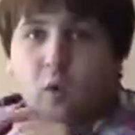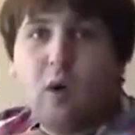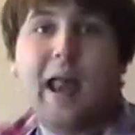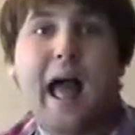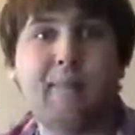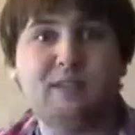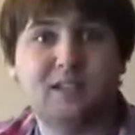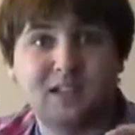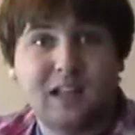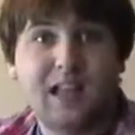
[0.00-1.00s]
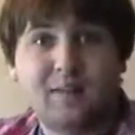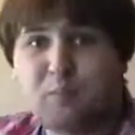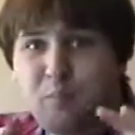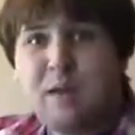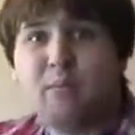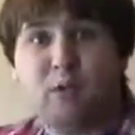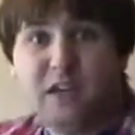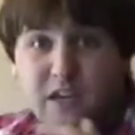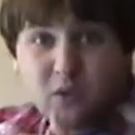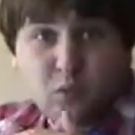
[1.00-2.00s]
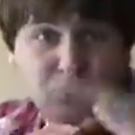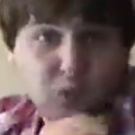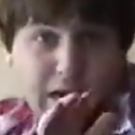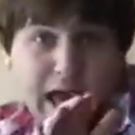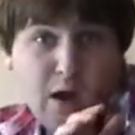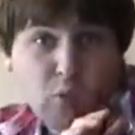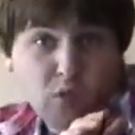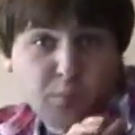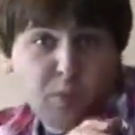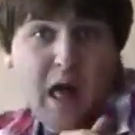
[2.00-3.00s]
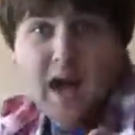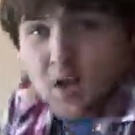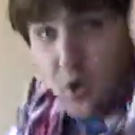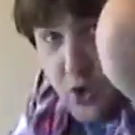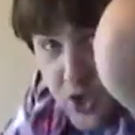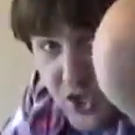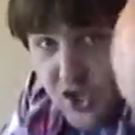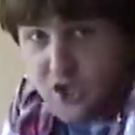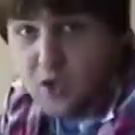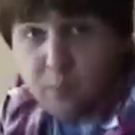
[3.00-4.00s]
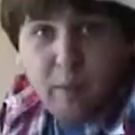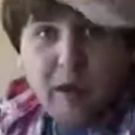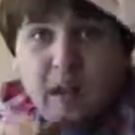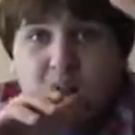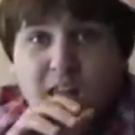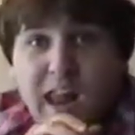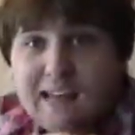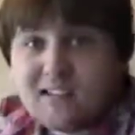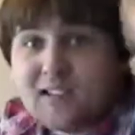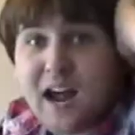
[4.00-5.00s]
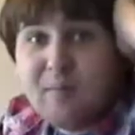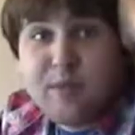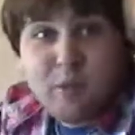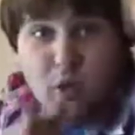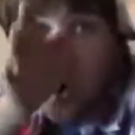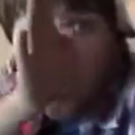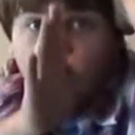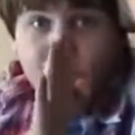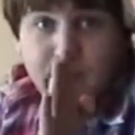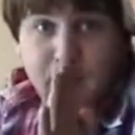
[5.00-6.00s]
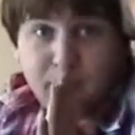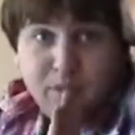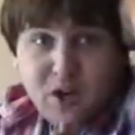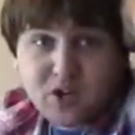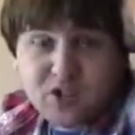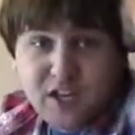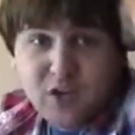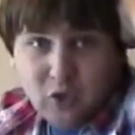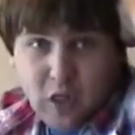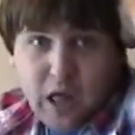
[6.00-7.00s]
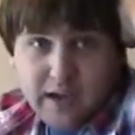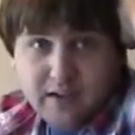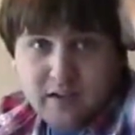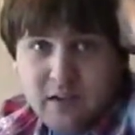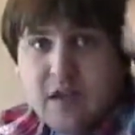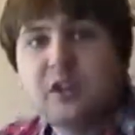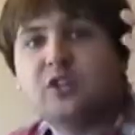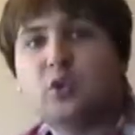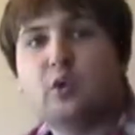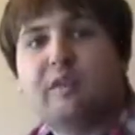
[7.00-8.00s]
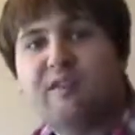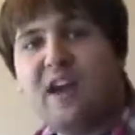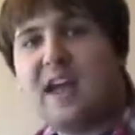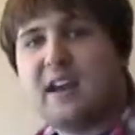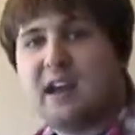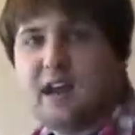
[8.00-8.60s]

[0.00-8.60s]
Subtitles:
what happens is people either will do an outward block or a shield, but lots of times they will open up their center line to defend